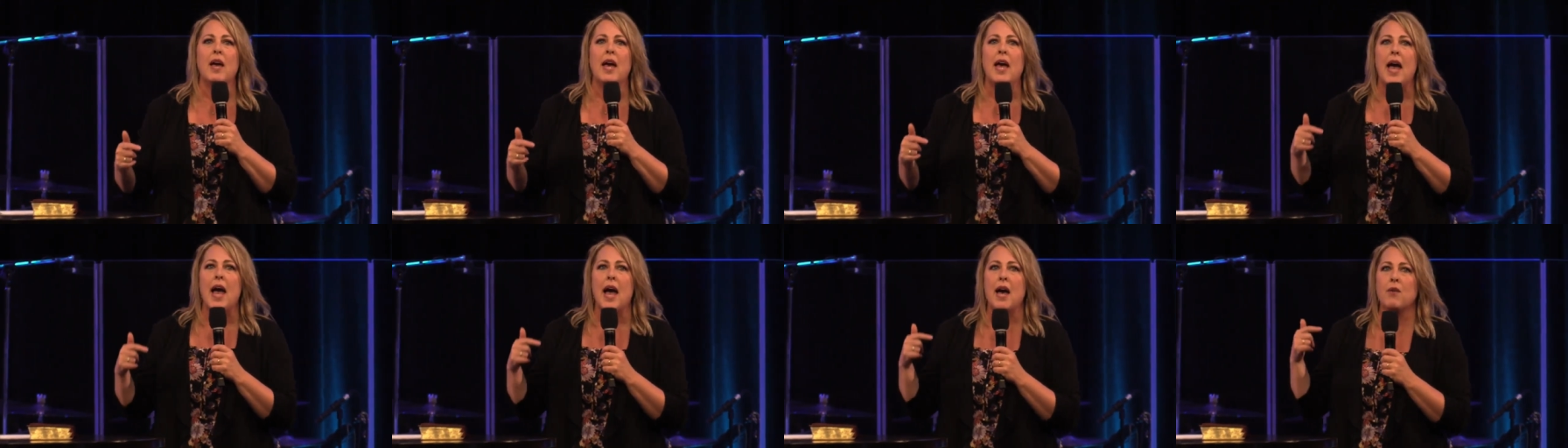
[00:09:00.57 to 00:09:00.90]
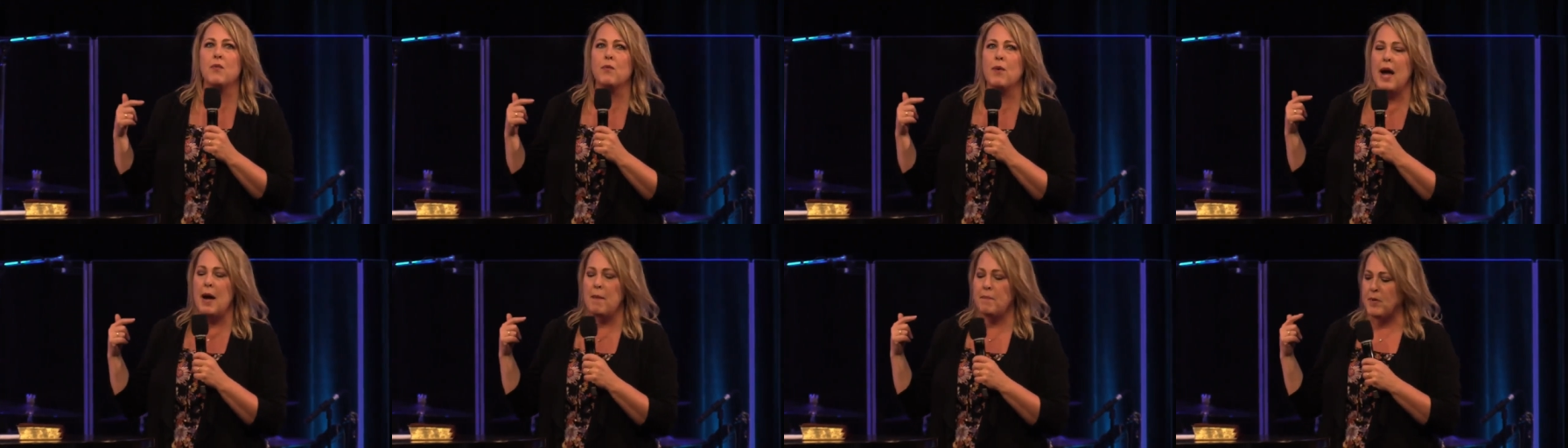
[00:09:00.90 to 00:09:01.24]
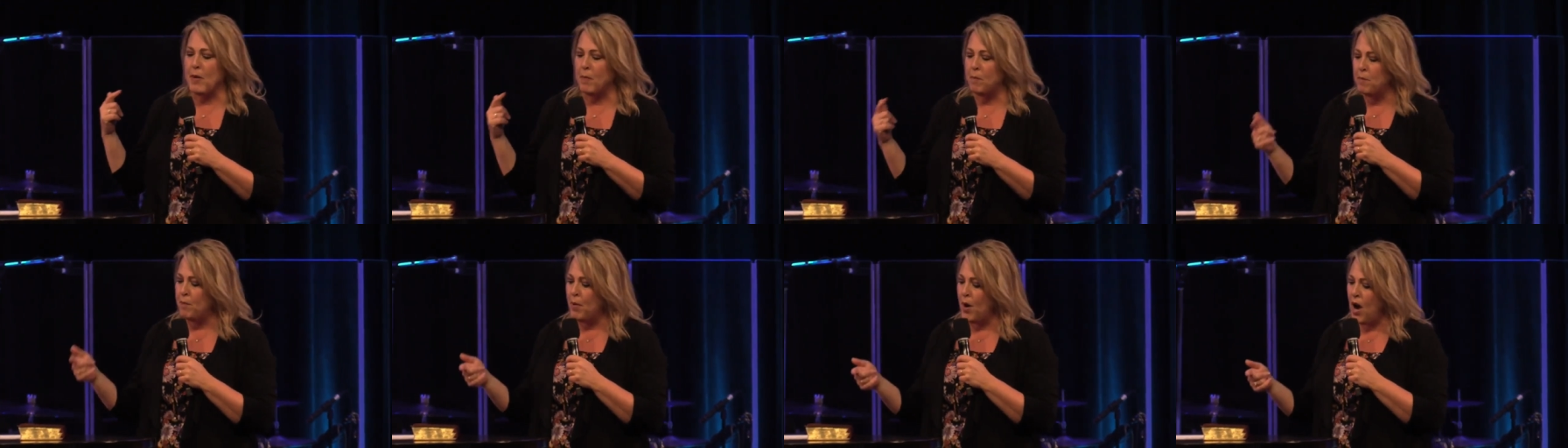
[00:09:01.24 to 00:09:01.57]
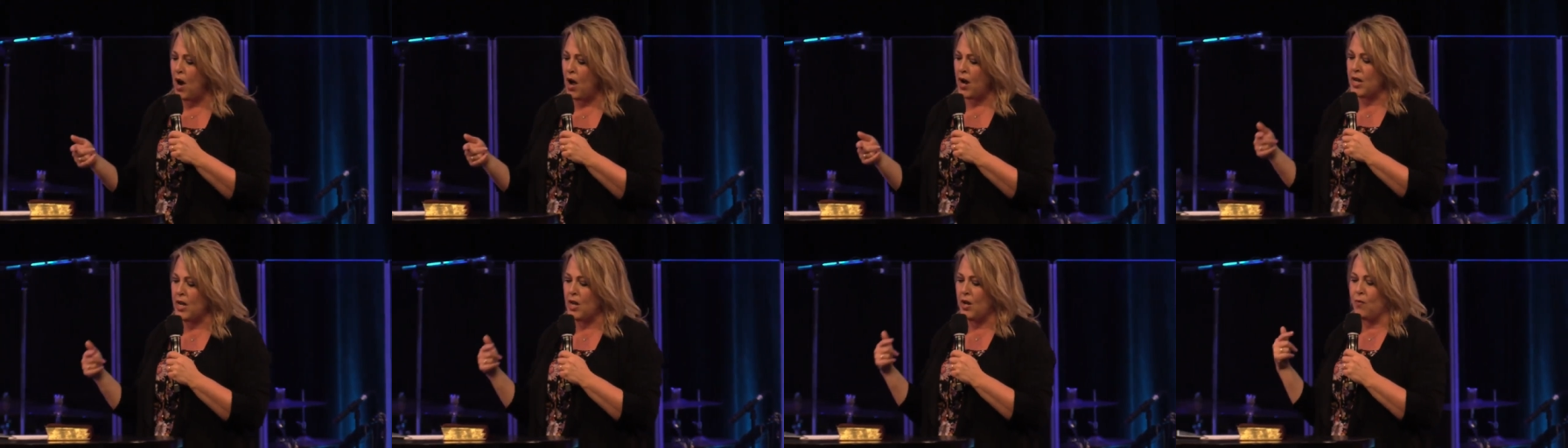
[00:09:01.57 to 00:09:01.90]
and wrapped a
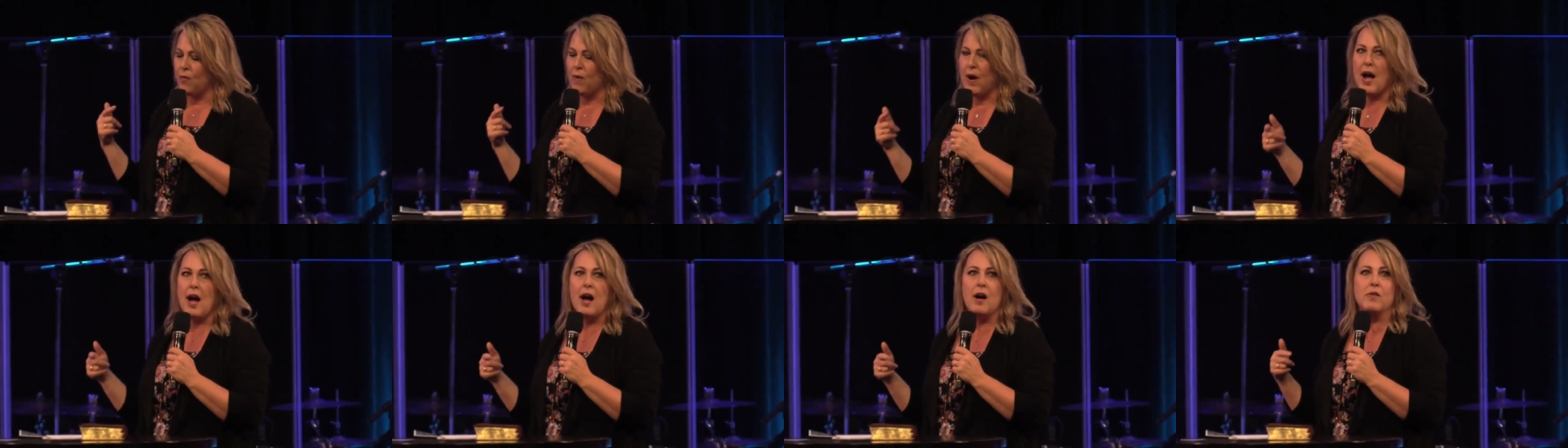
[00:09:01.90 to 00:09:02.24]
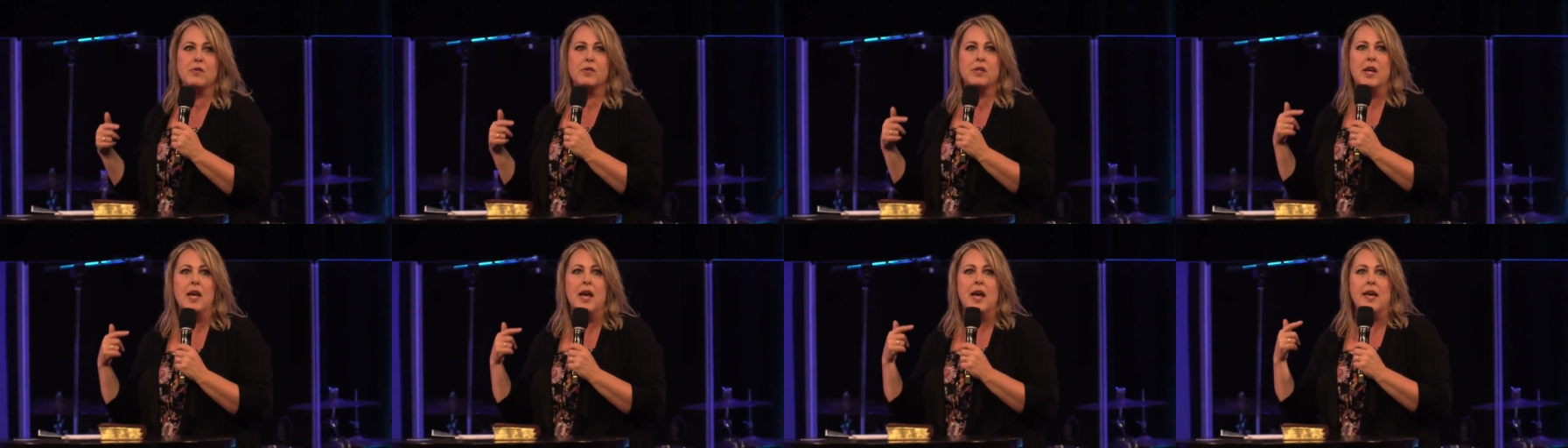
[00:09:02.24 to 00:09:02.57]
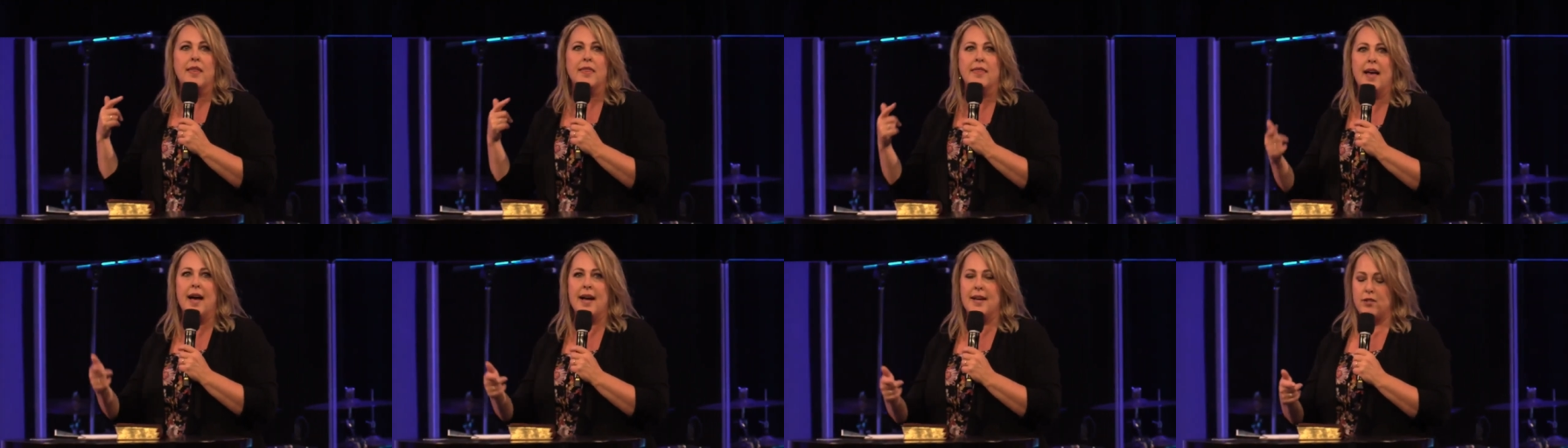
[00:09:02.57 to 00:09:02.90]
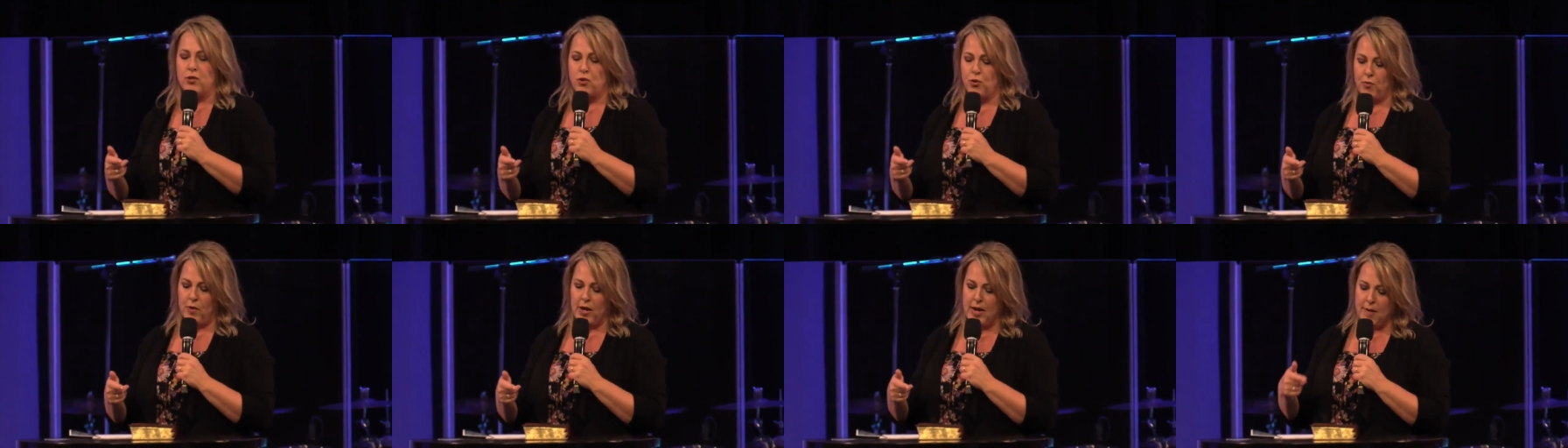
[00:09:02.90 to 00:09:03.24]
body around that
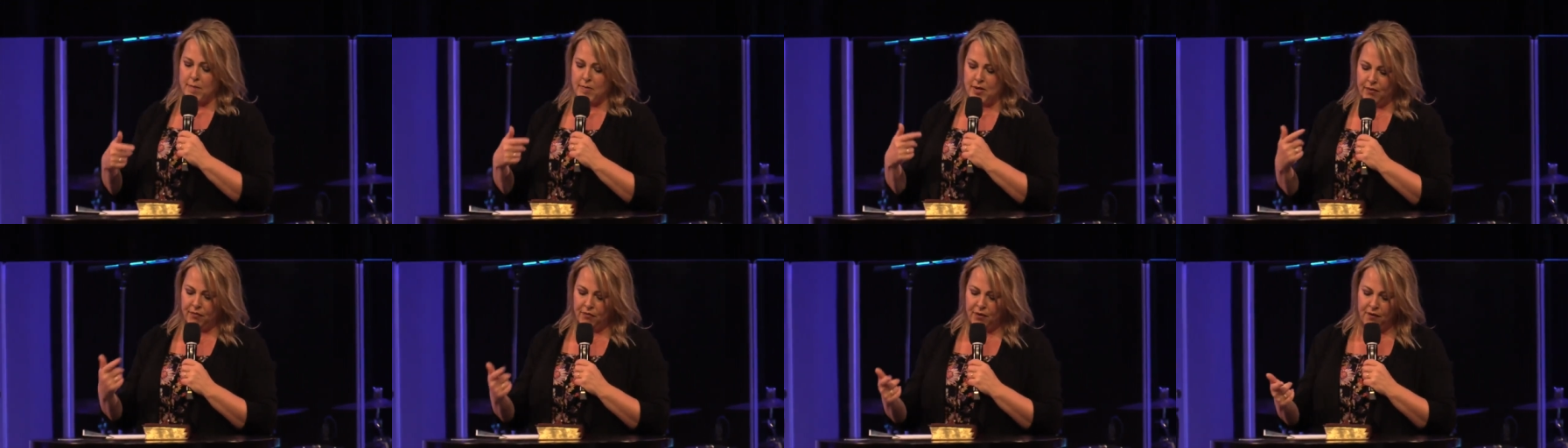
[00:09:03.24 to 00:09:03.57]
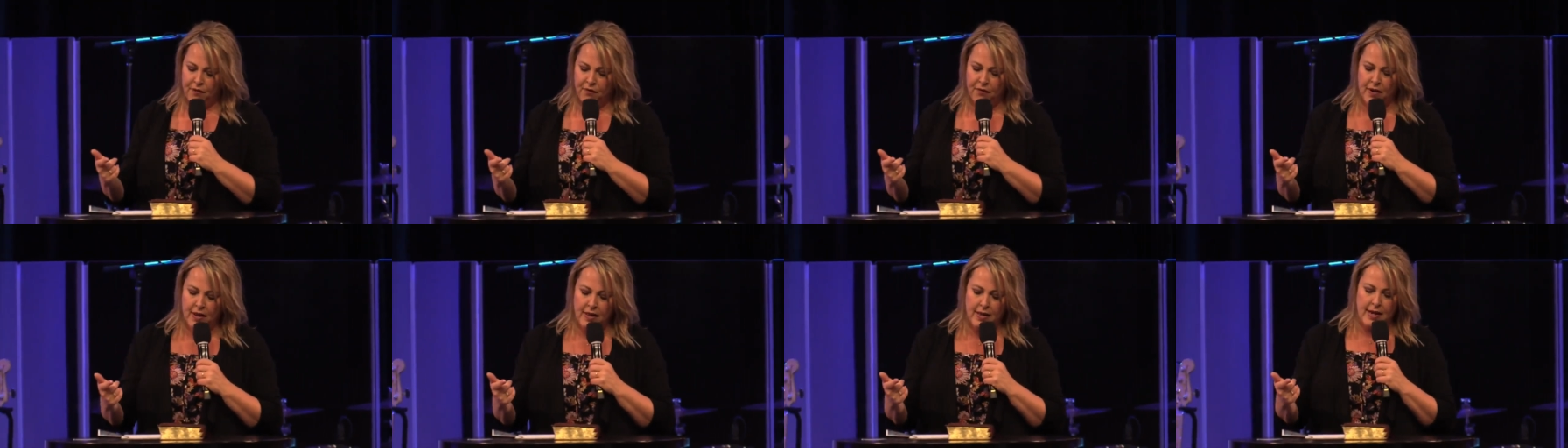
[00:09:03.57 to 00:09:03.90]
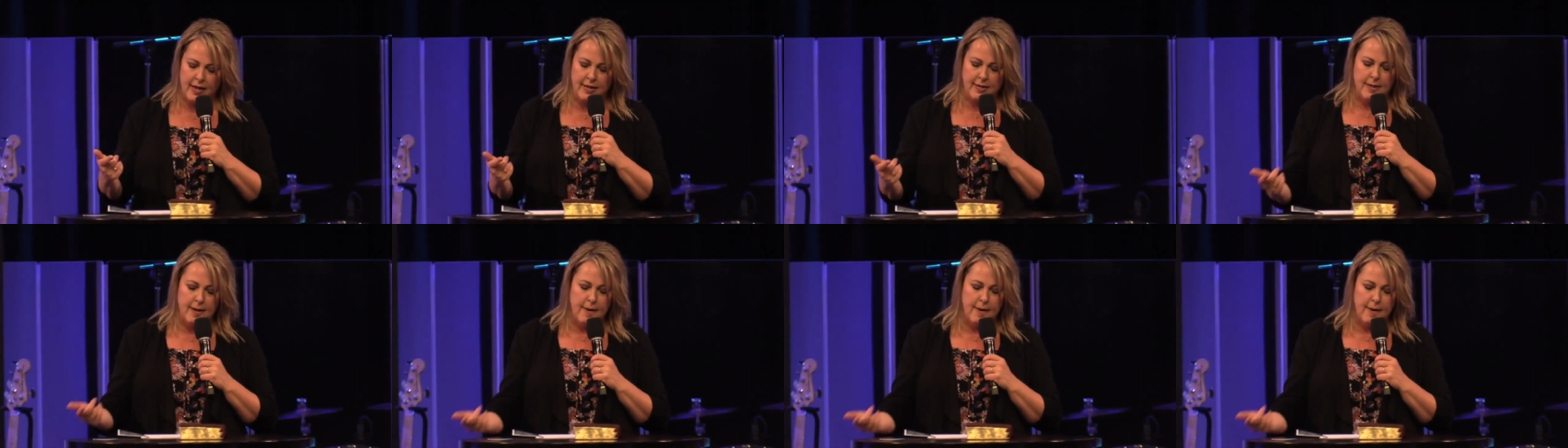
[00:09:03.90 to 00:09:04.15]
dream to fulfill it.